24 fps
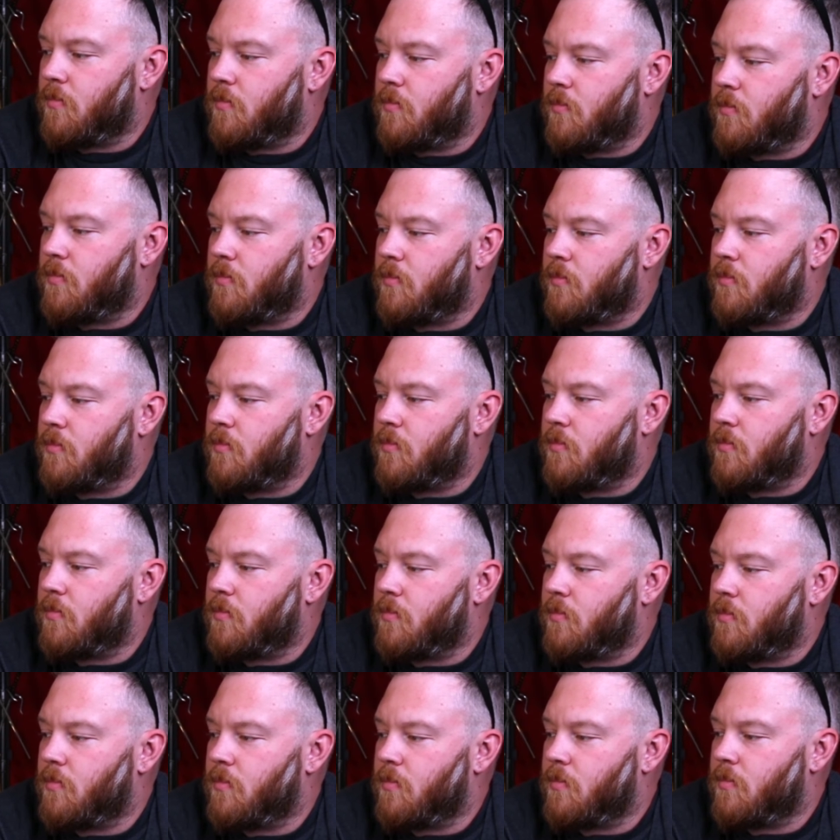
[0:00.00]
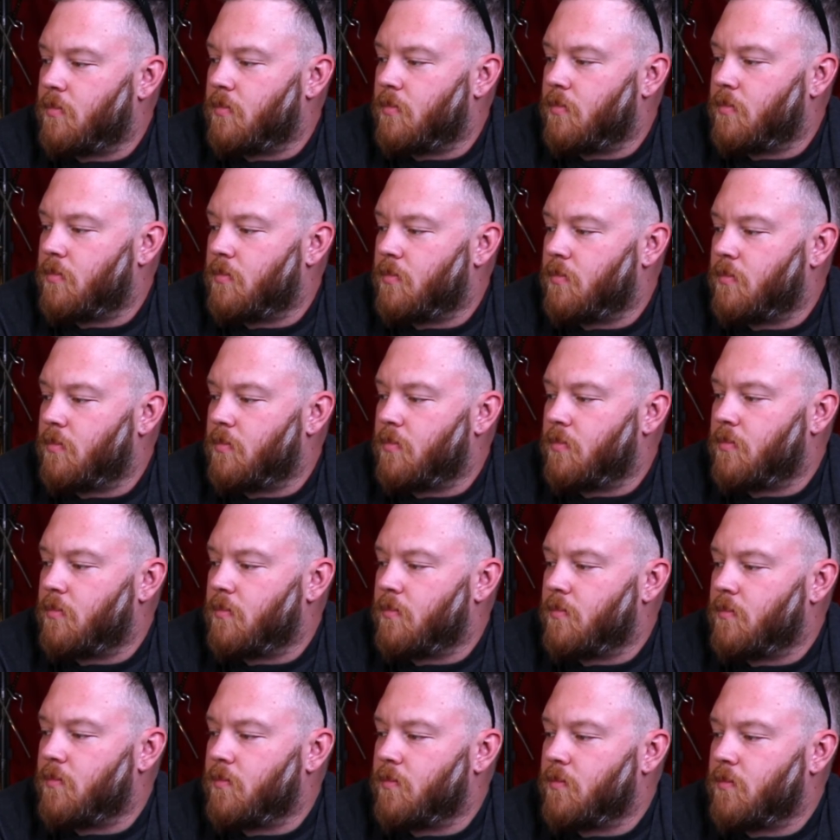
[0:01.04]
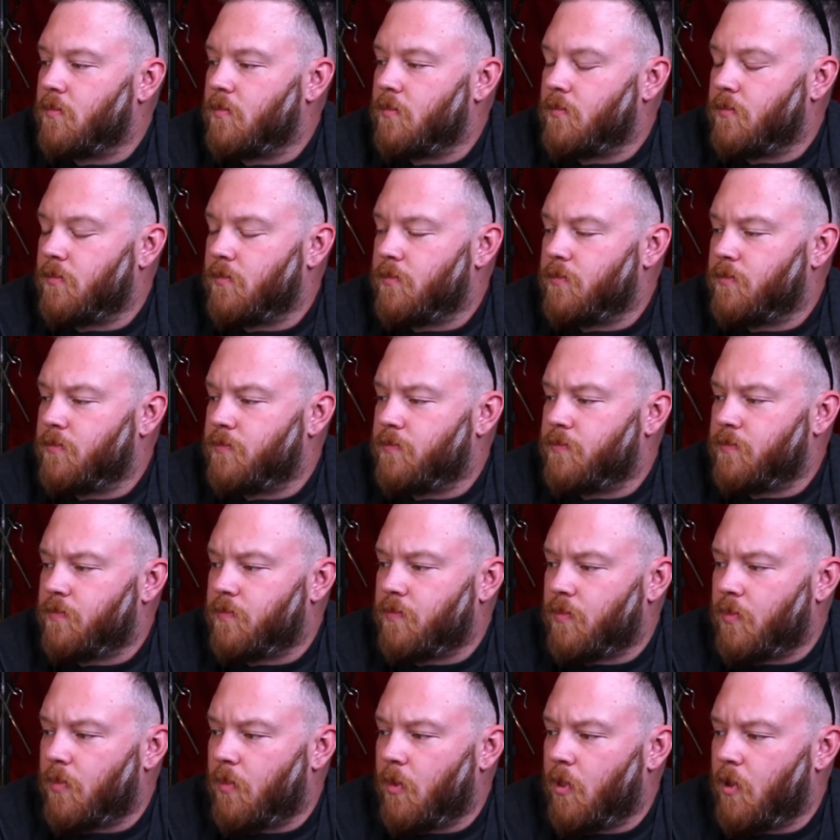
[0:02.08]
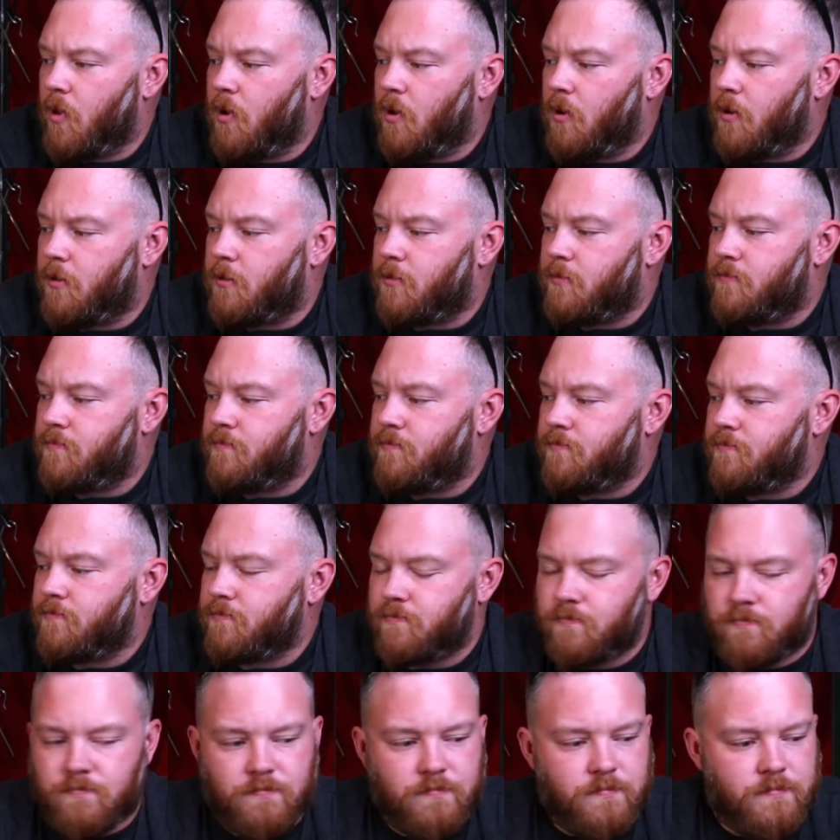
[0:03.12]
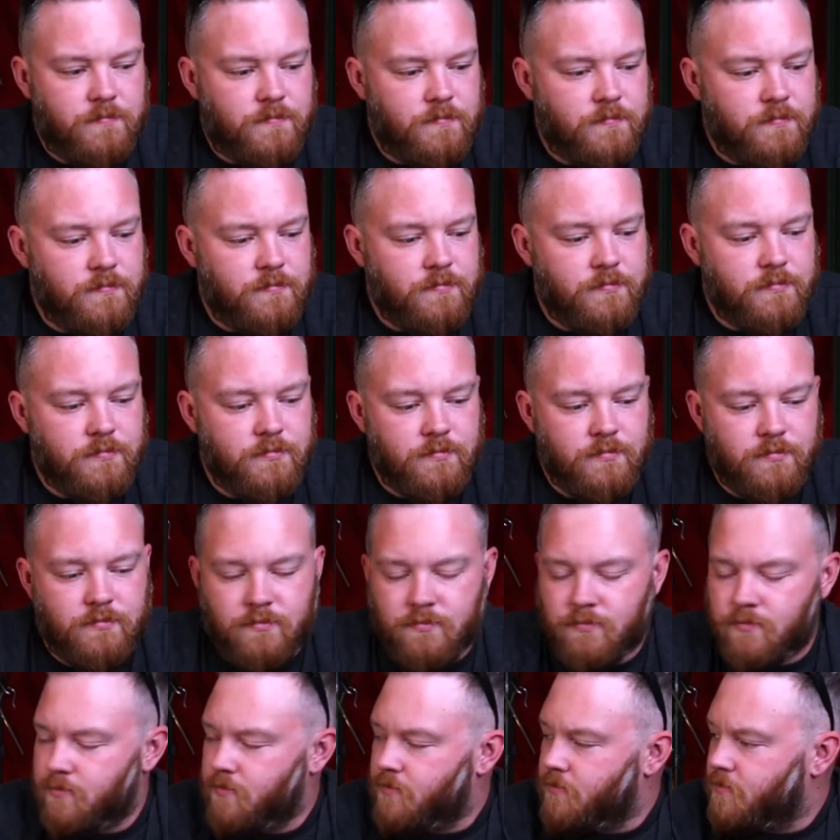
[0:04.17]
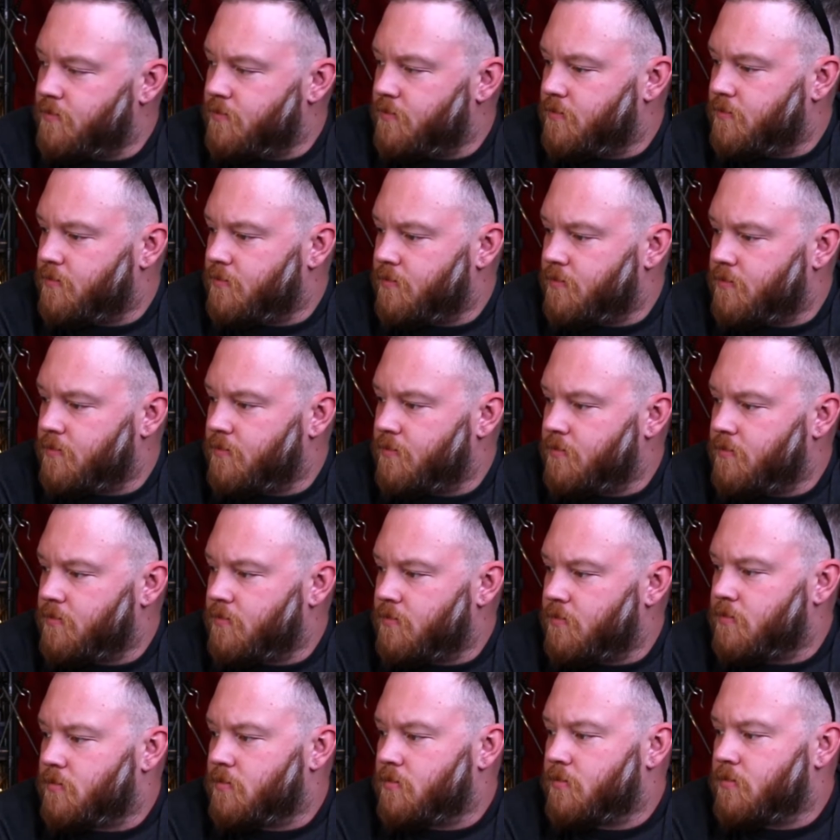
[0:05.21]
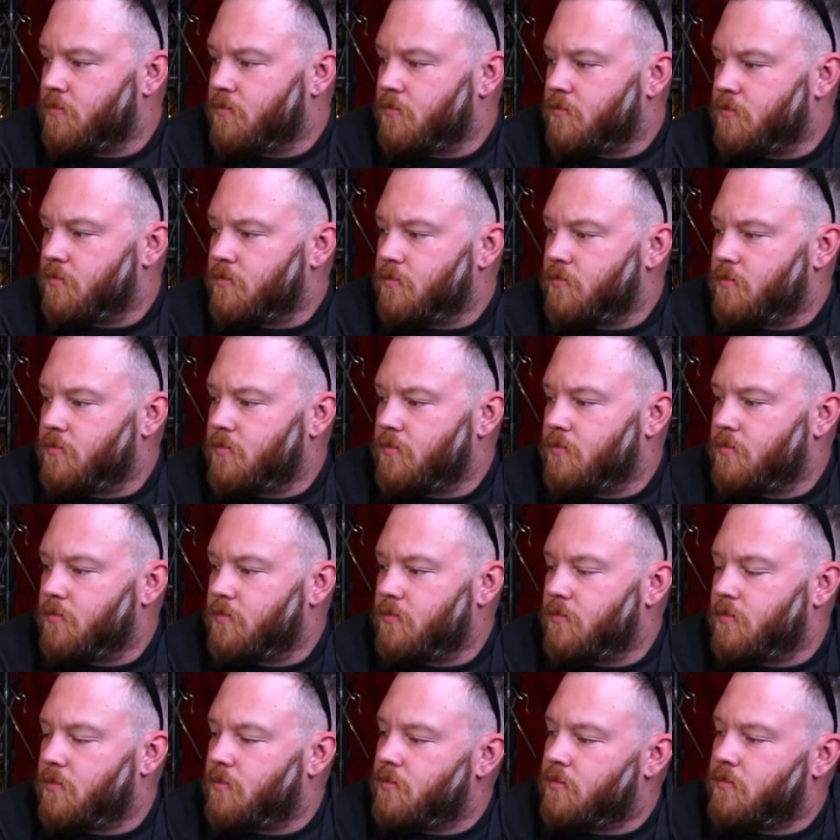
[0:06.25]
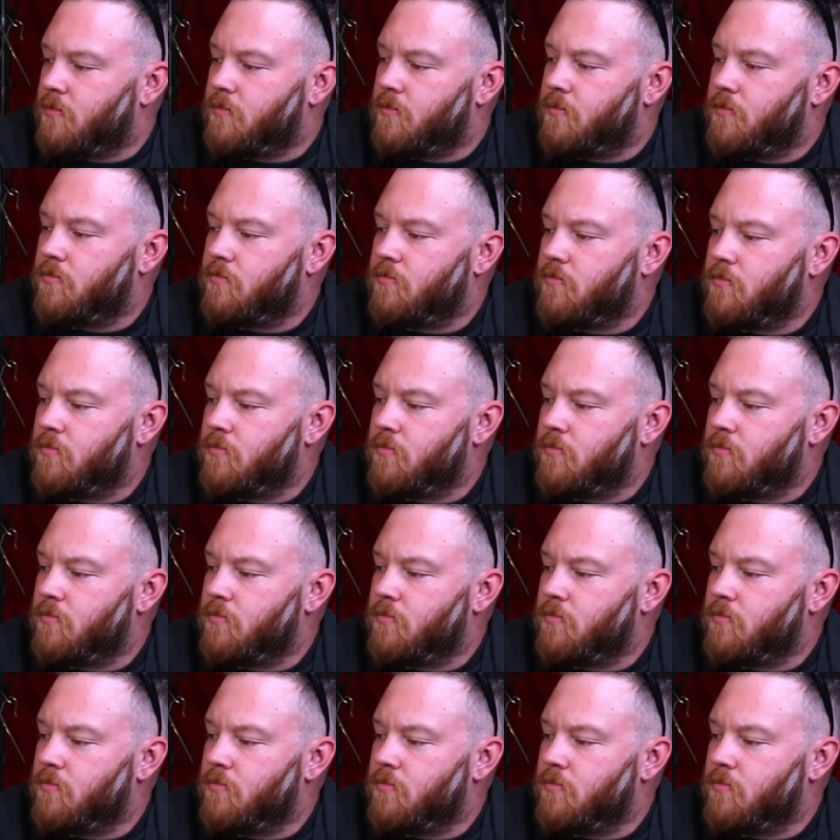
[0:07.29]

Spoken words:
This person isn't speaking.